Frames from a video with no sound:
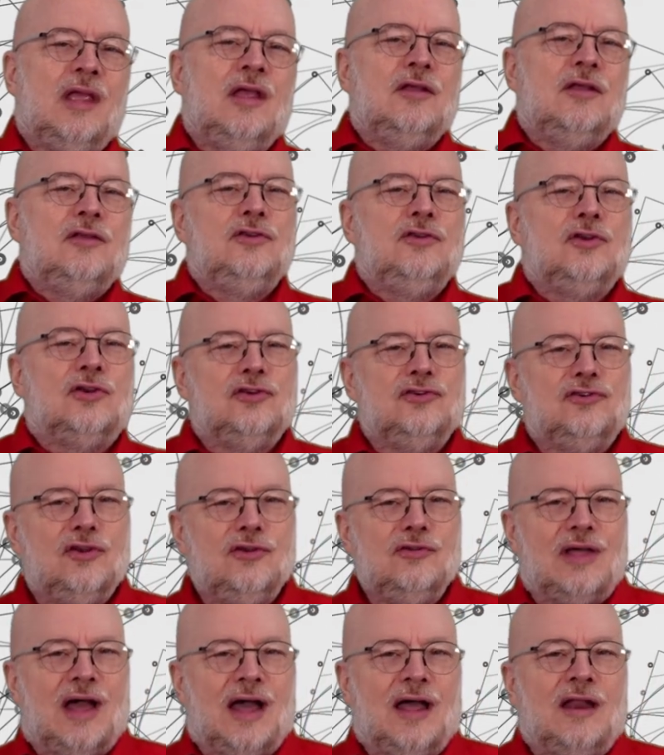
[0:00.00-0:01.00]
You can do
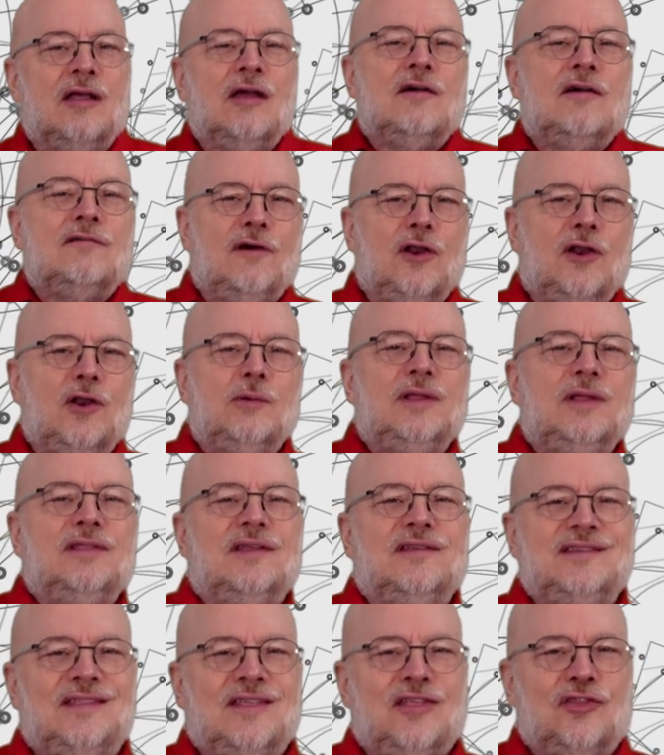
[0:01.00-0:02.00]
that following
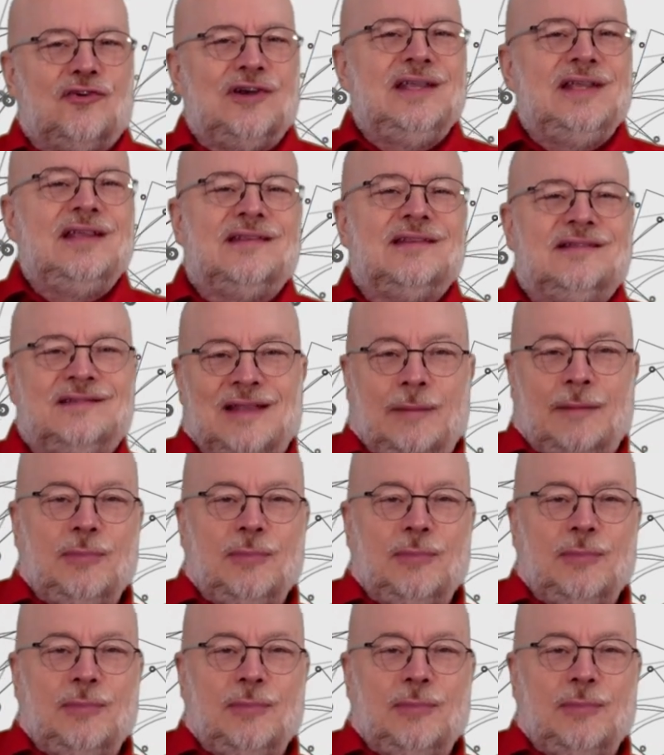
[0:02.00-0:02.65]
this three-step